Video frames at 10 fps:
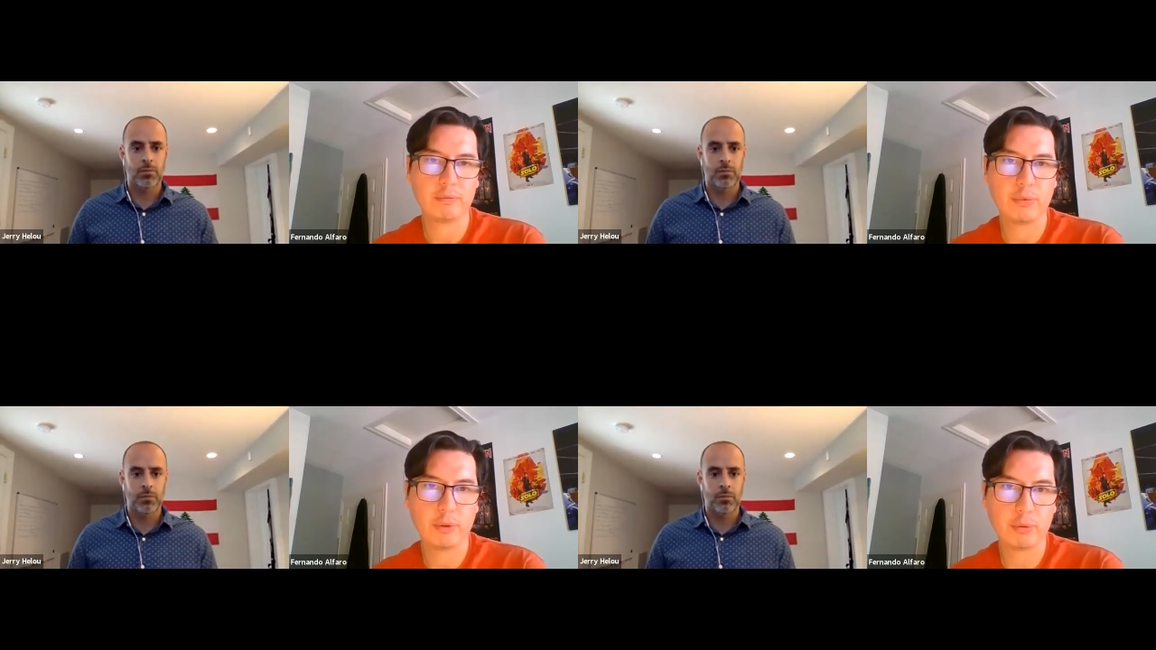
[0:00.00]

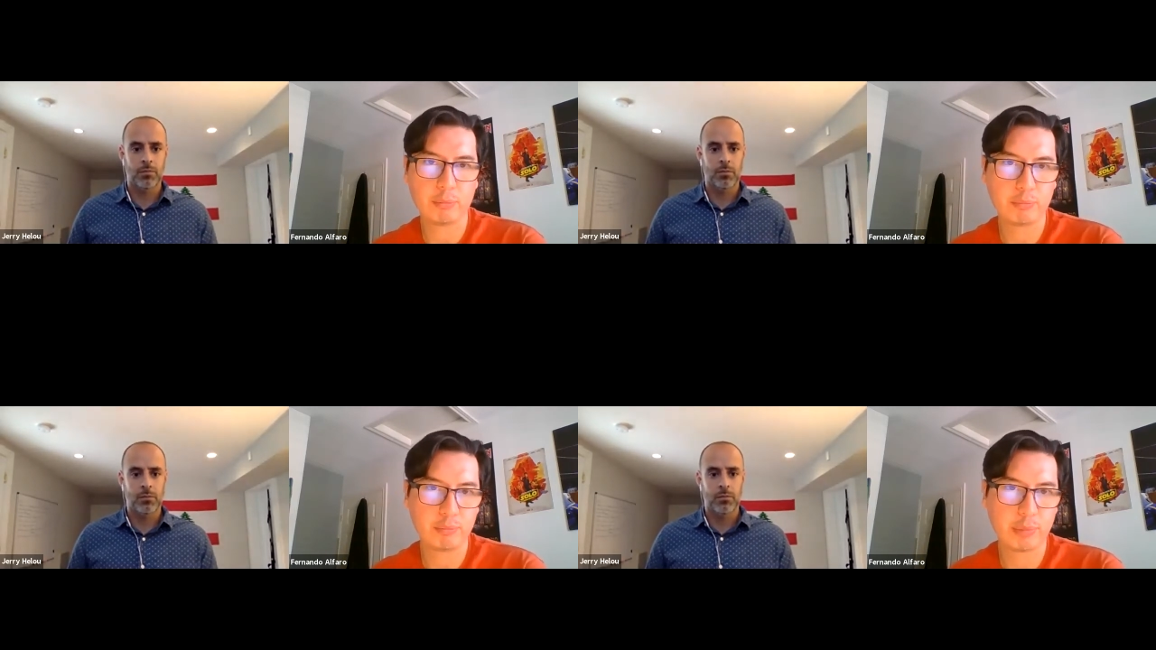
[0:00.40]
Speaker 1: your
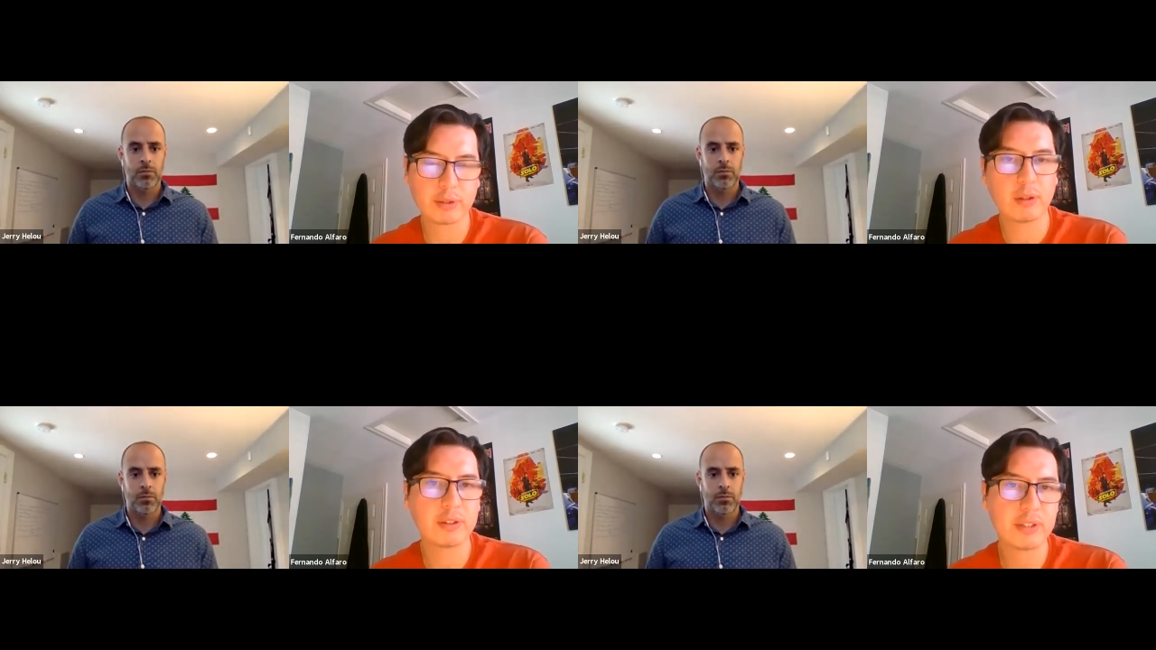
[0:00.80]

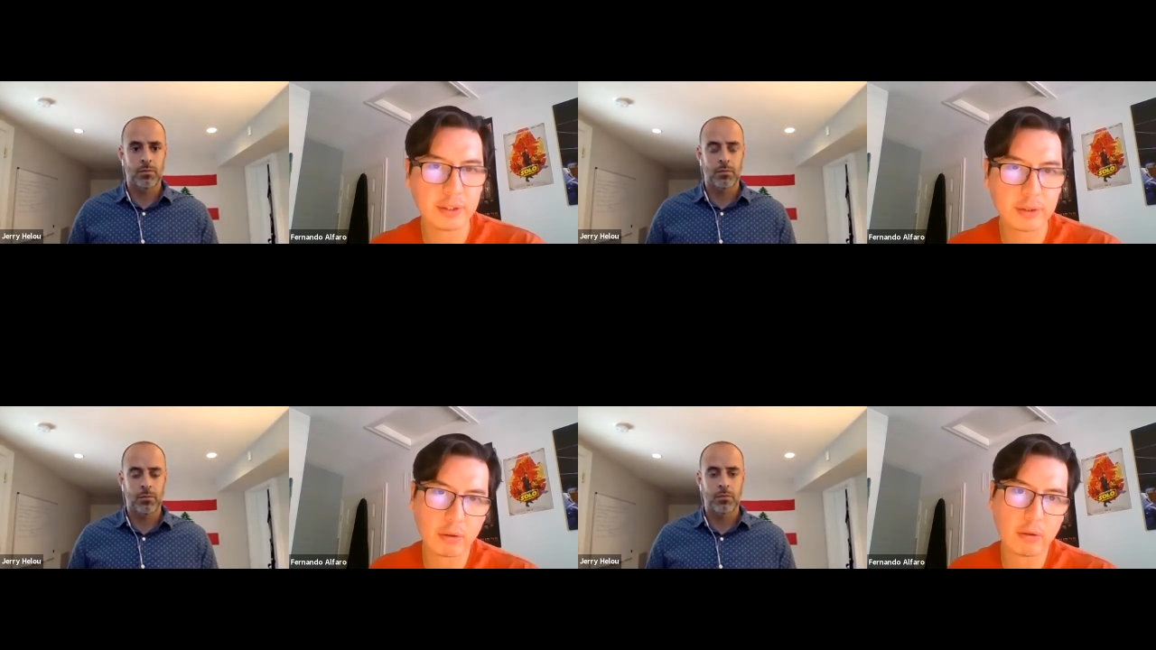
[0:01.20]

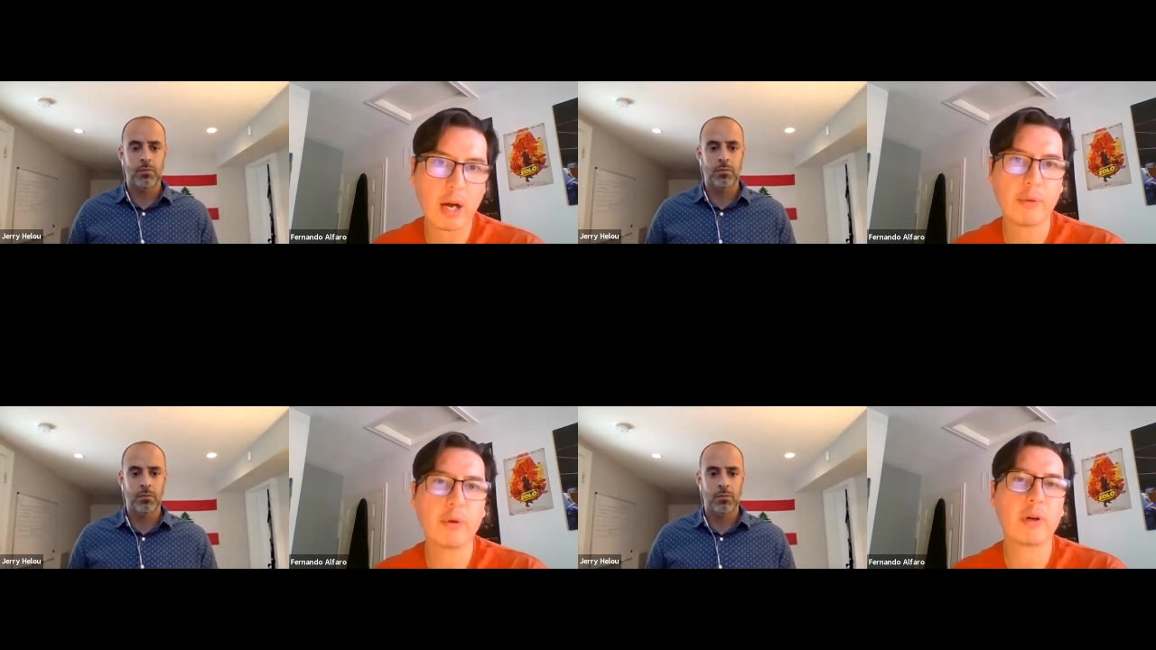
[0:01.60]
personalization or
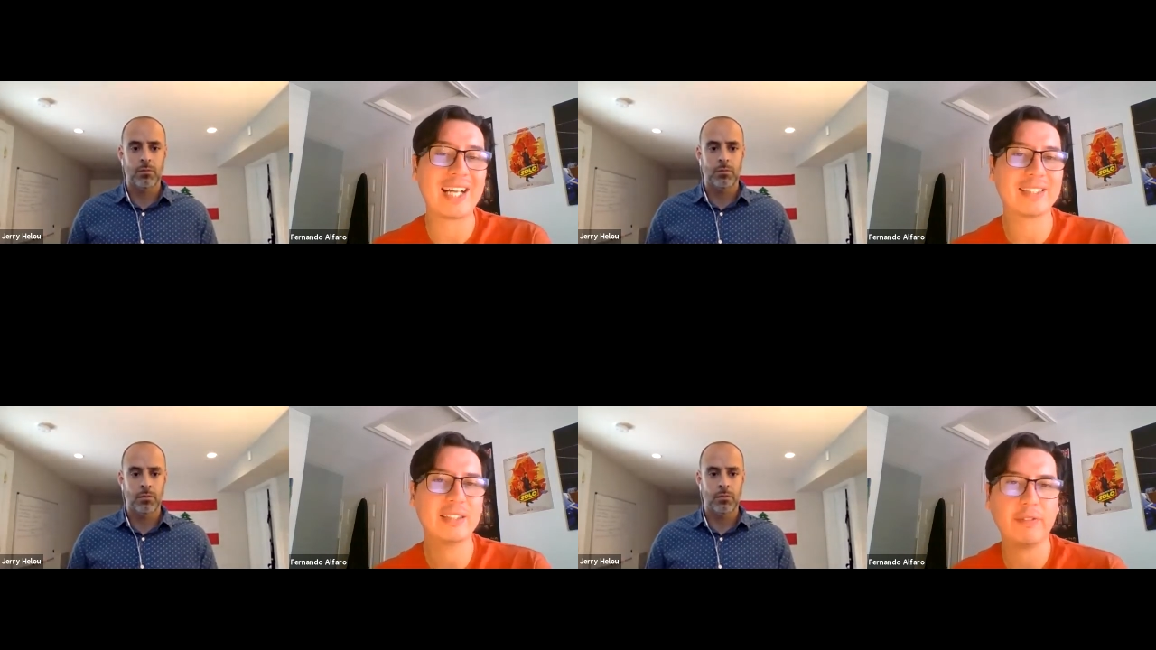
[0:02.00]
how you're
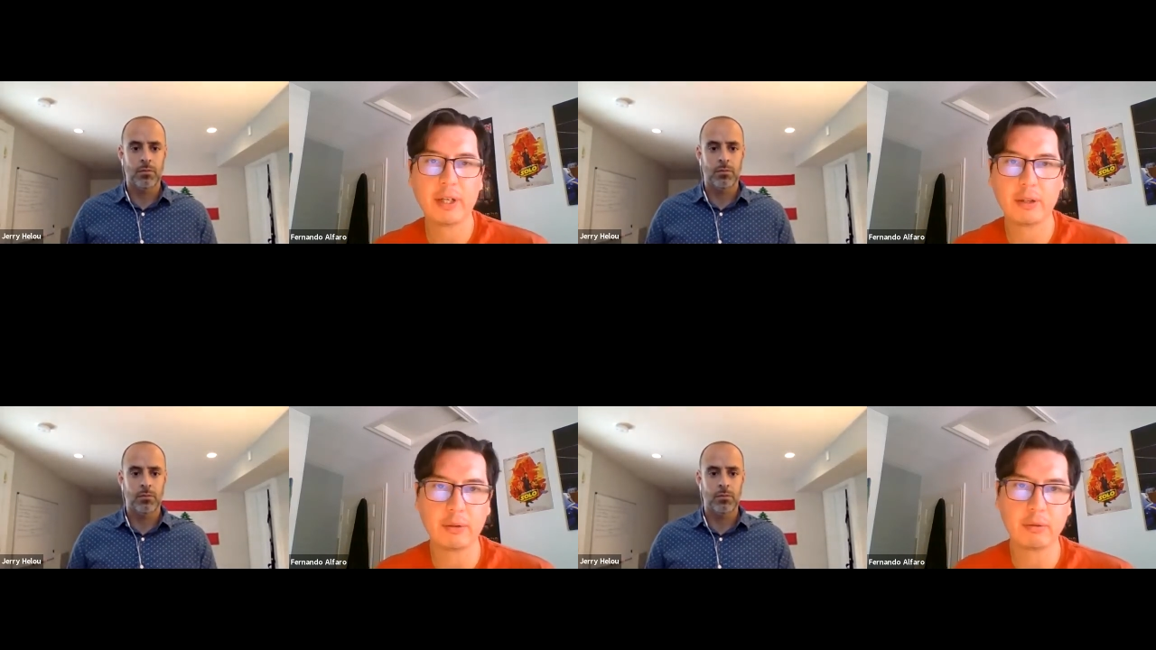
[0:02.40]

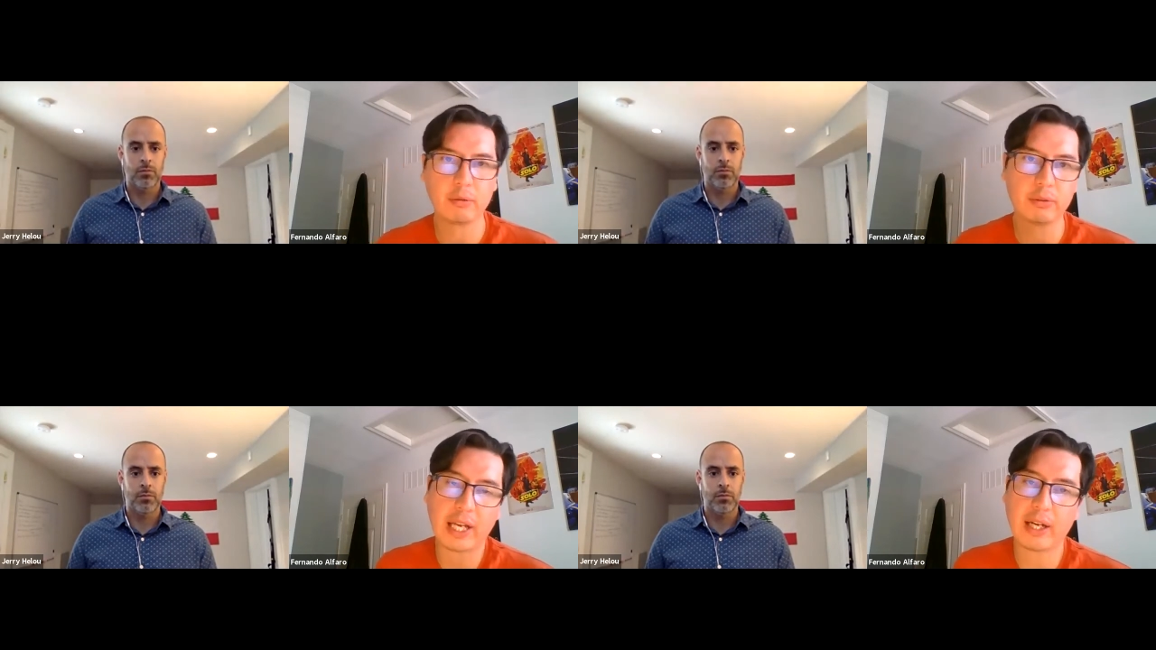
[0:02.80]
activating your
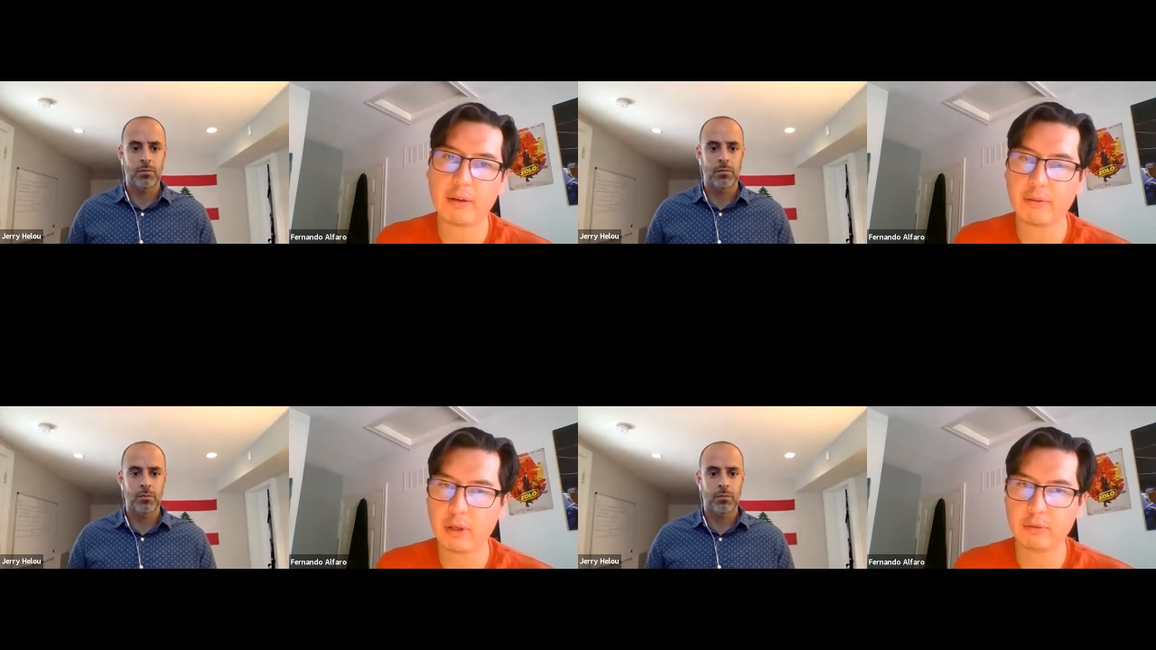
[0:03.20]

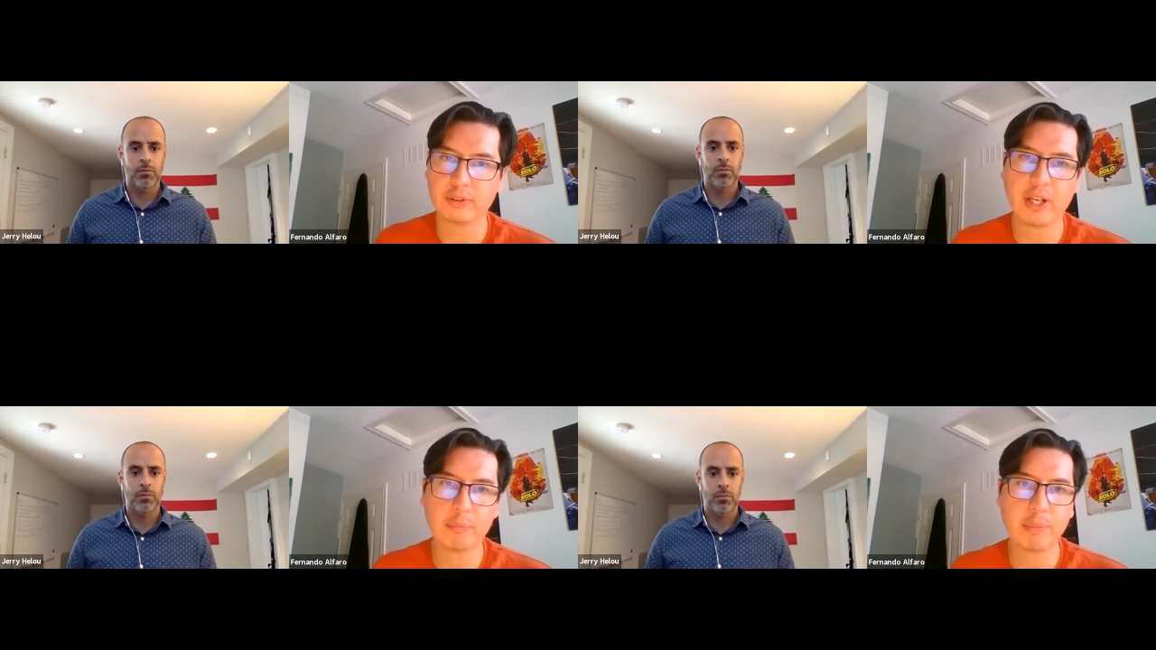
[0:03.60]
data on
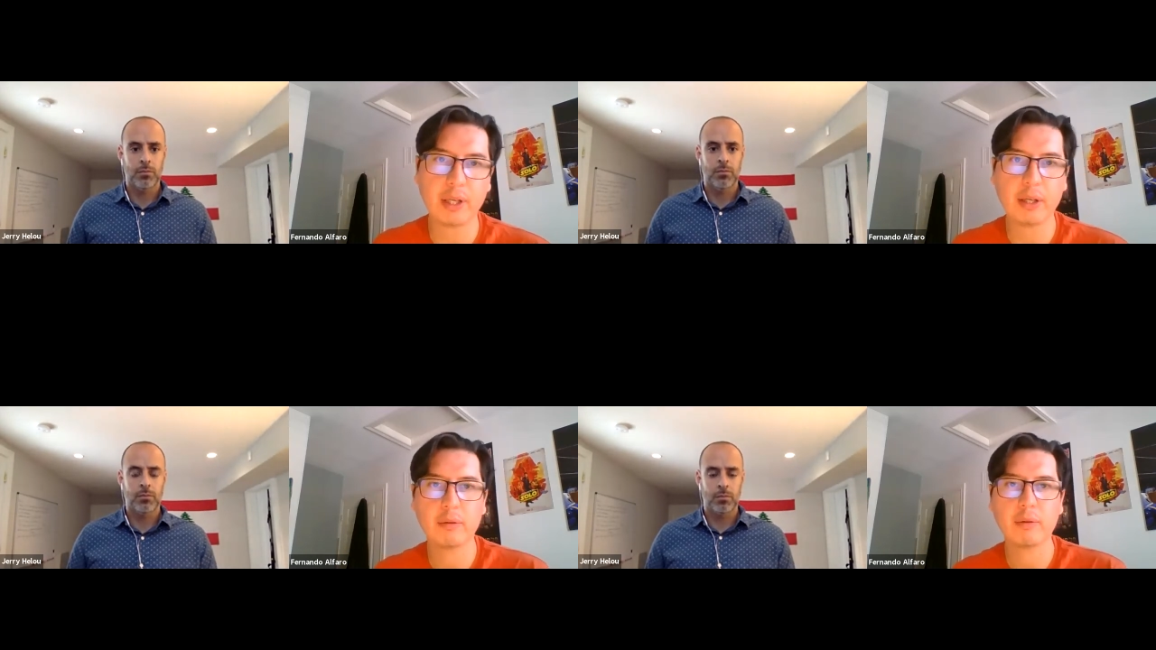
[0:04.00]

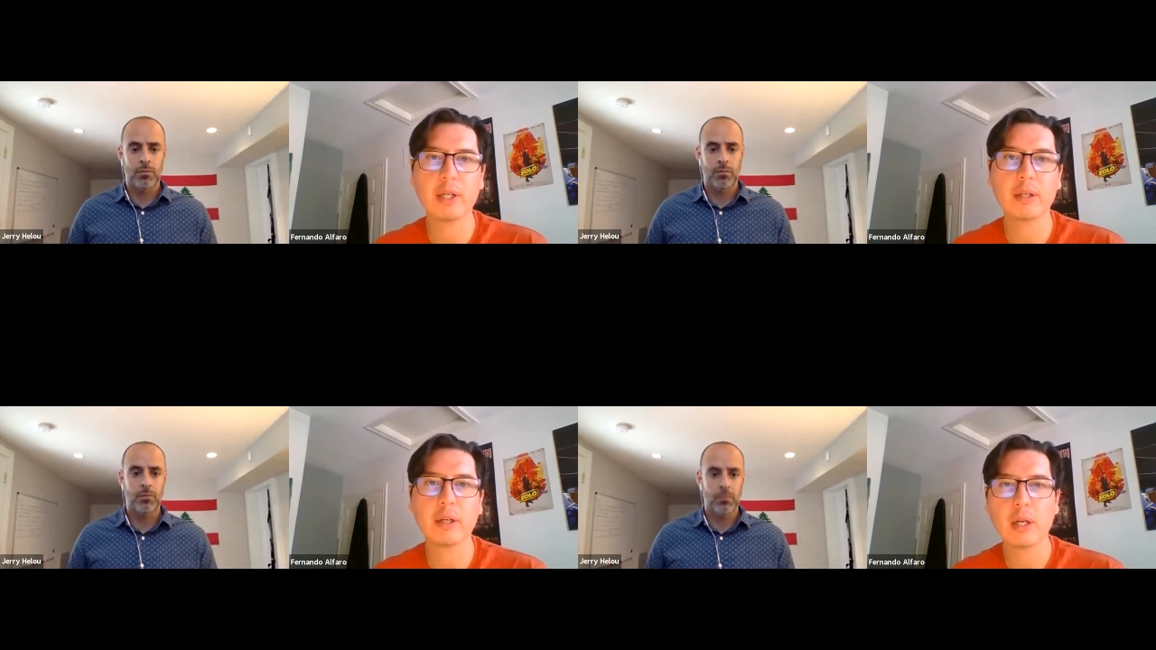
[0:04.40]
dmp right